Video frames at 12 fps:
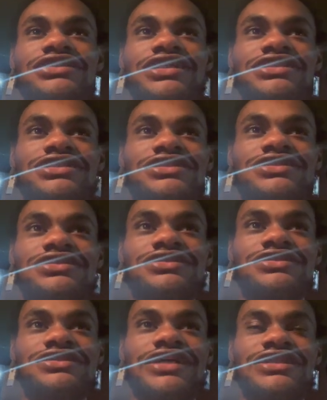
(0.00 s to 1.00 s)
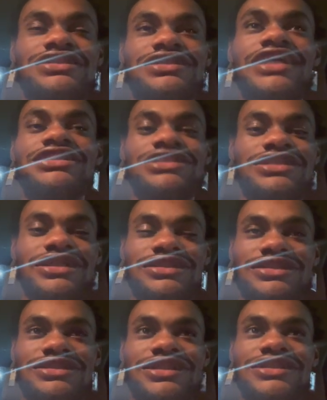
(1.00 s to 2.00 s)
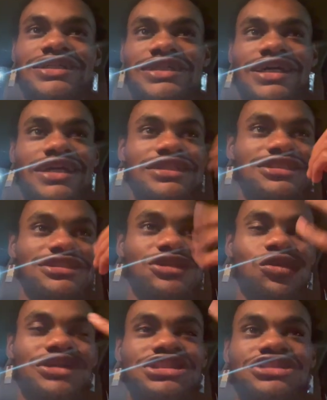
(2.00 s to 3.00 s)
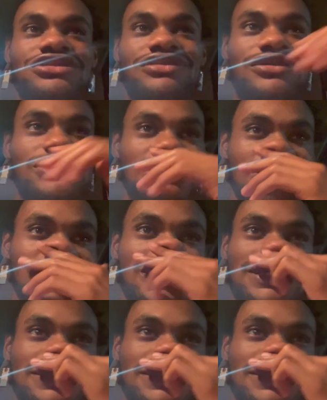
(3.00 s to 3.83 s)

It's it satiates. It it kind of quenches your thirst.